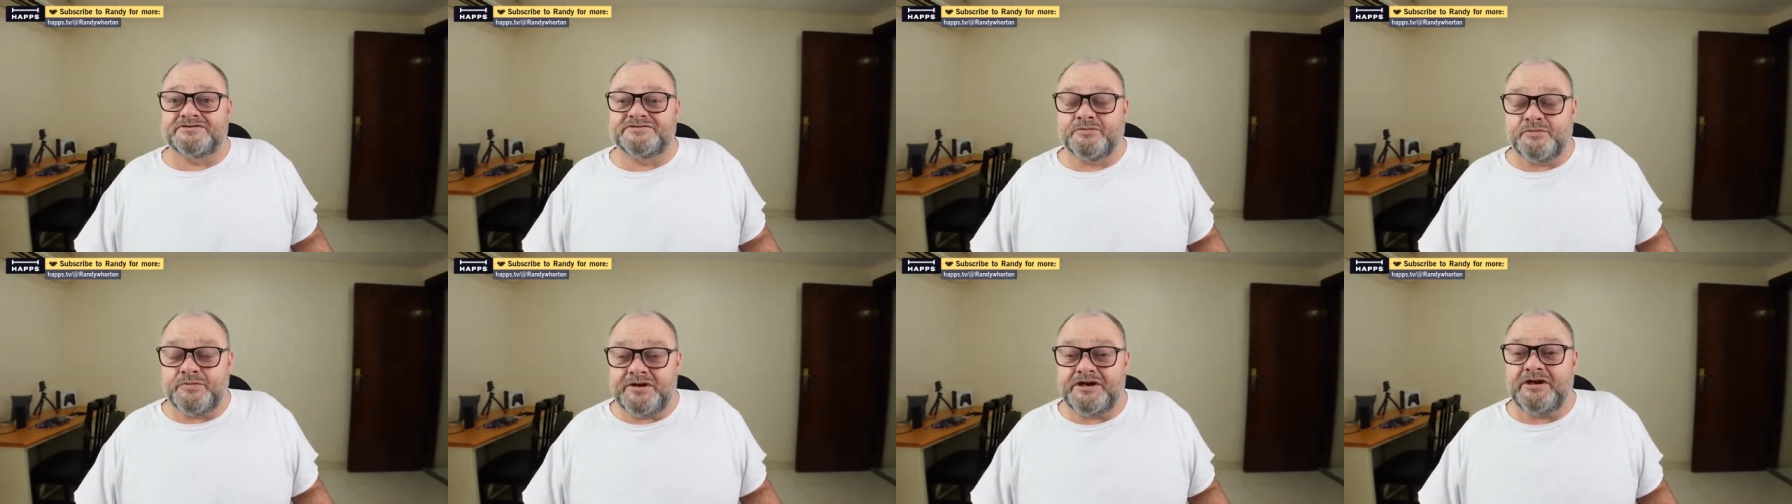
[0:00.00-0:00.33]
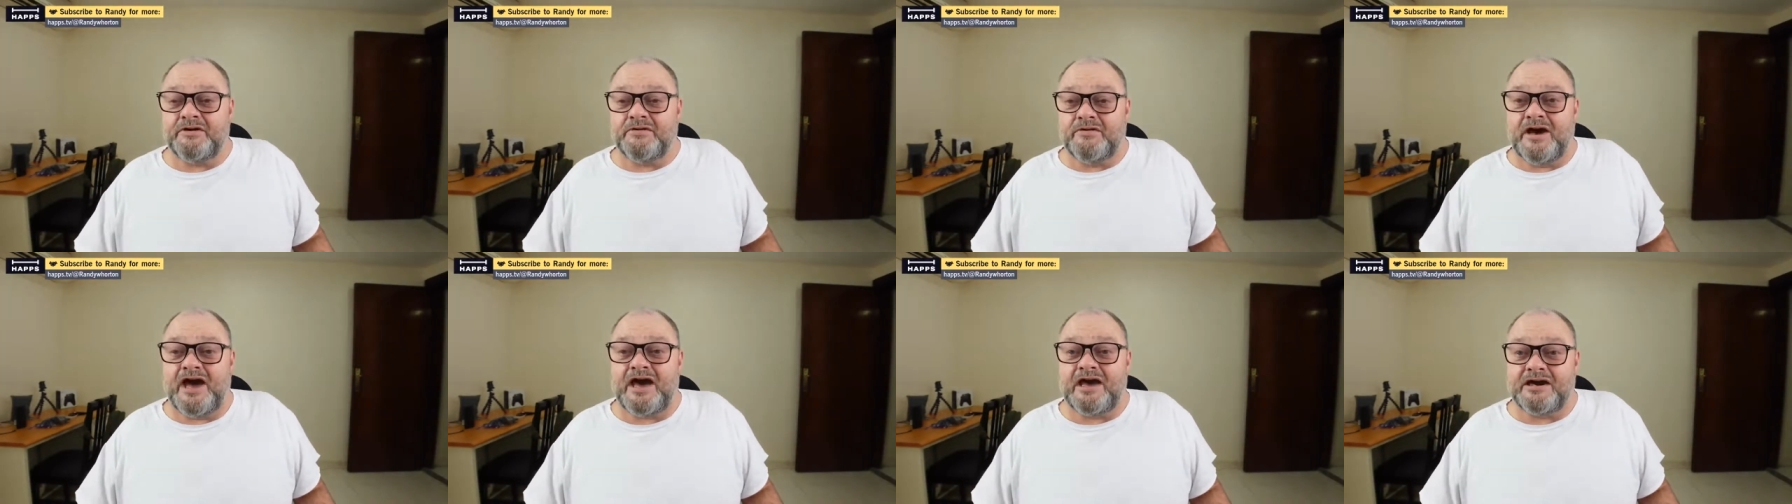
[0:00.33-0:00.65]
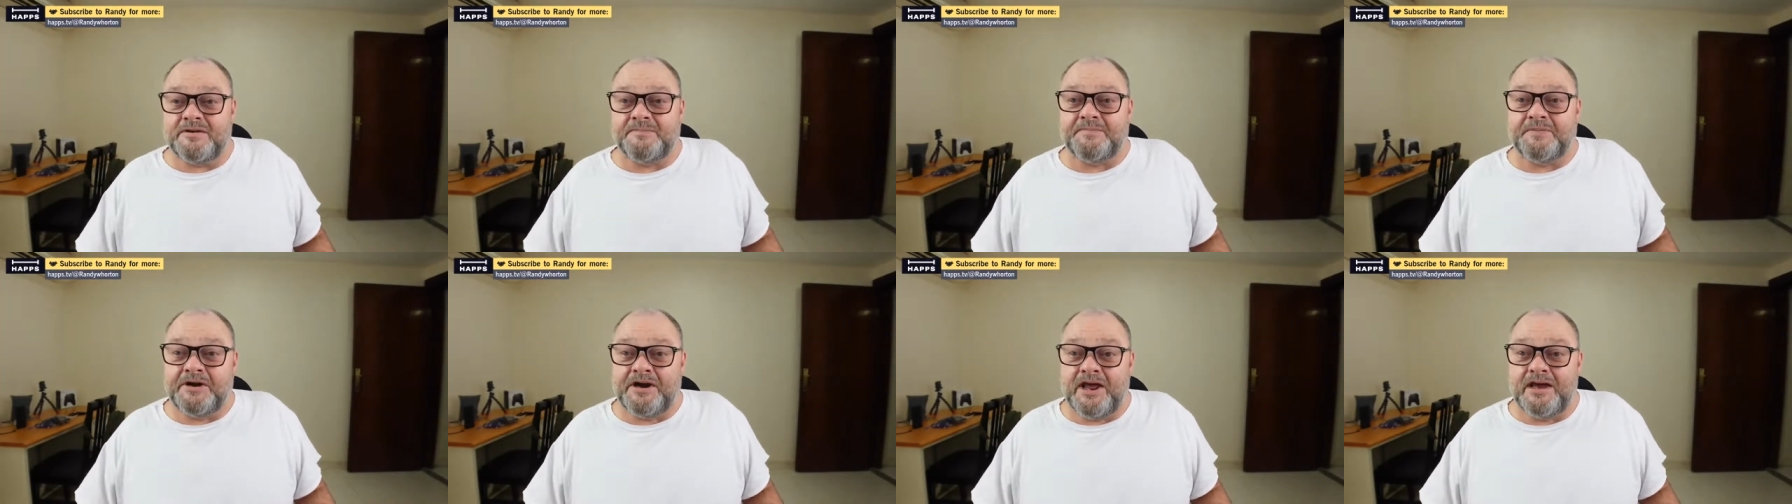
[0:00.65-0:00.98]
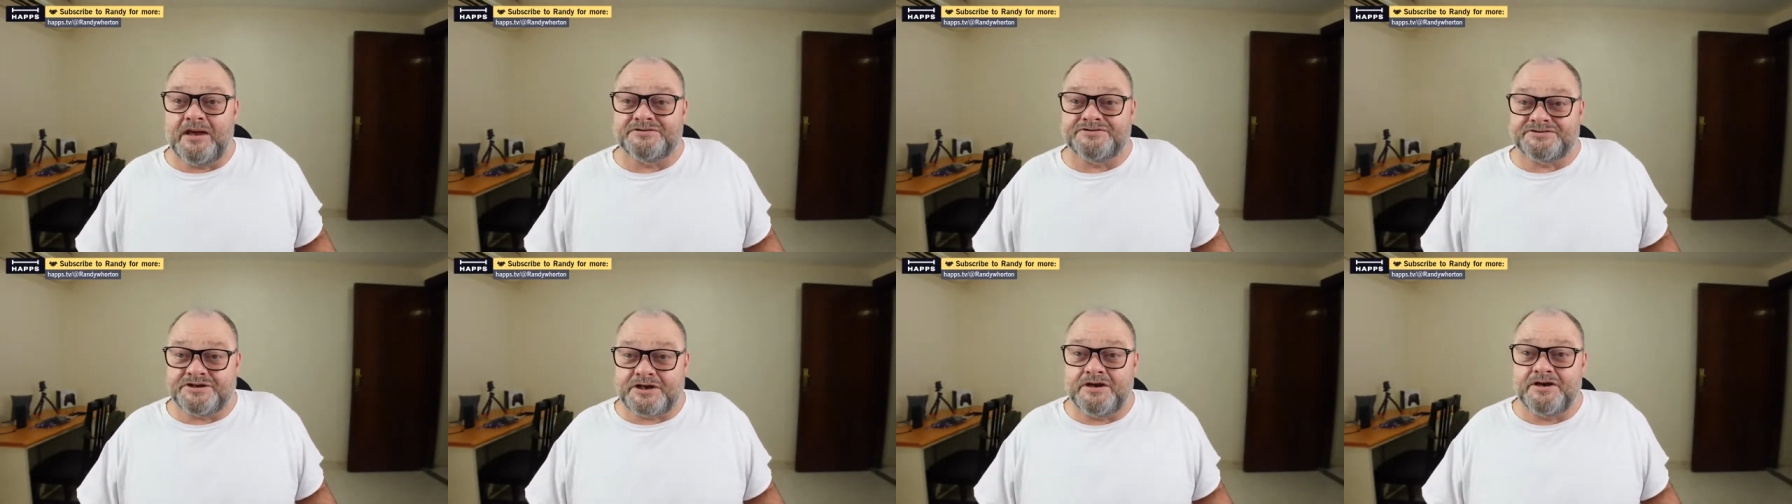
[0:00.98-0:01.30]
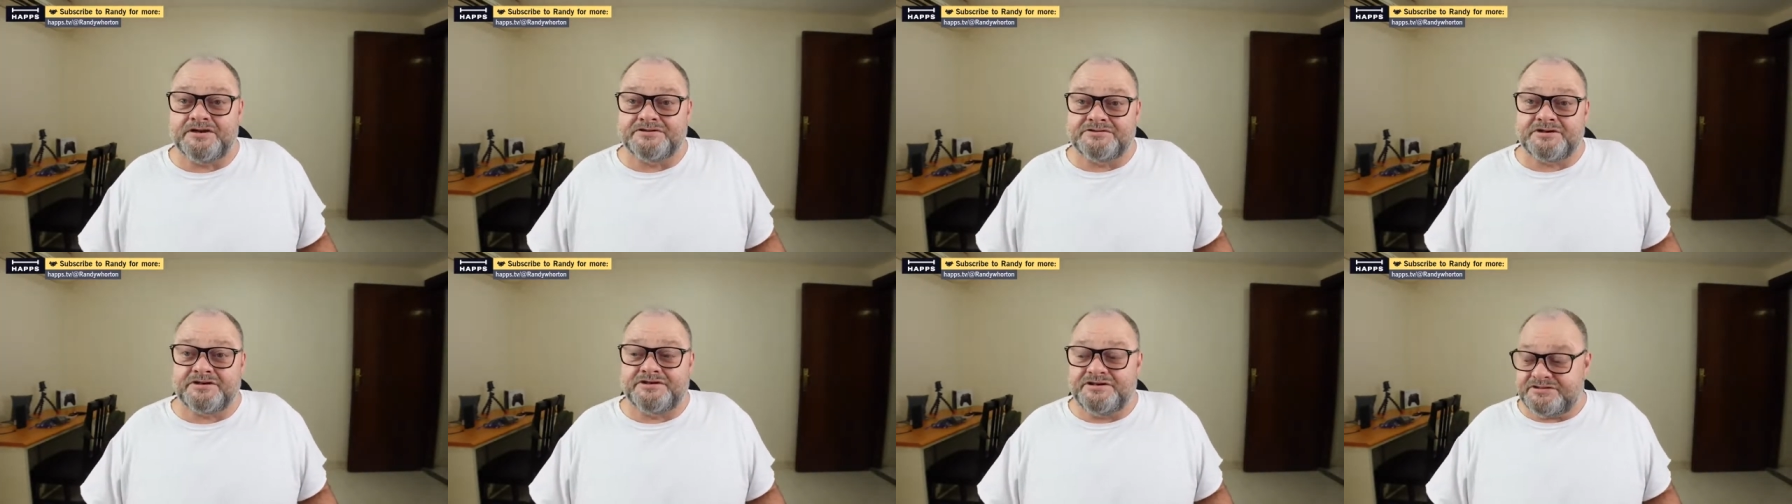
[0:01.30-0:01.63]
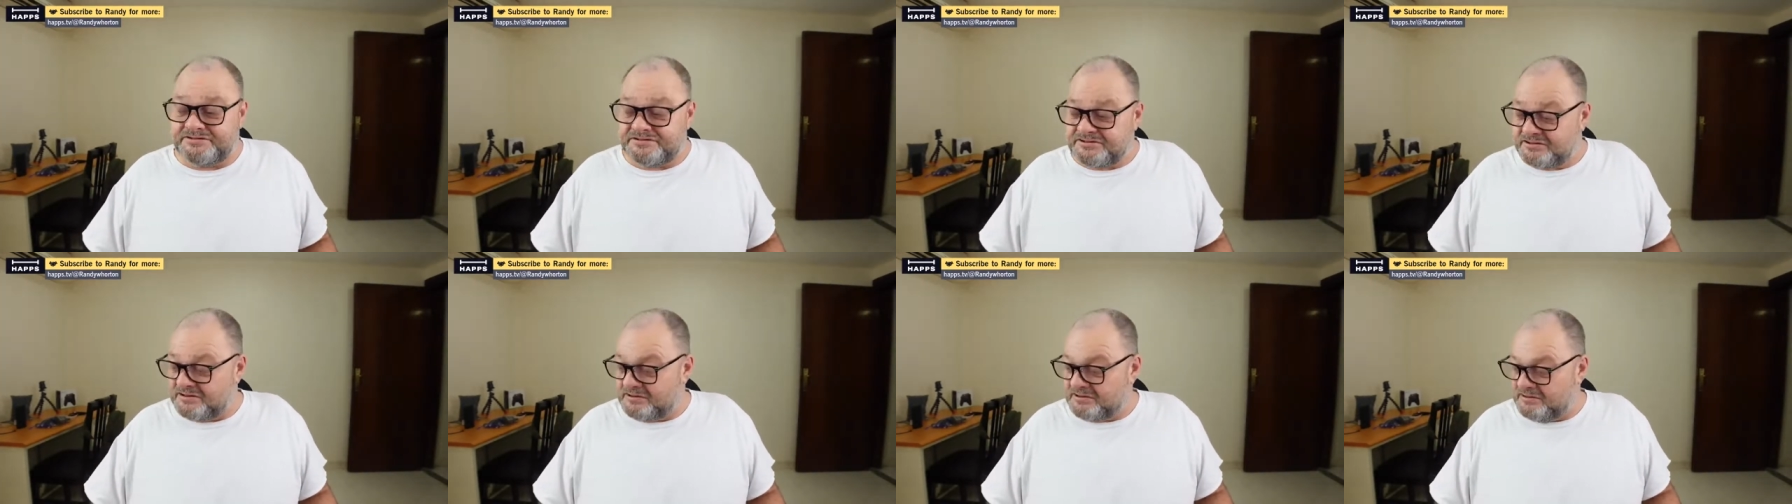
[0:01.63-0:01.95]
We know how to pronounce countries.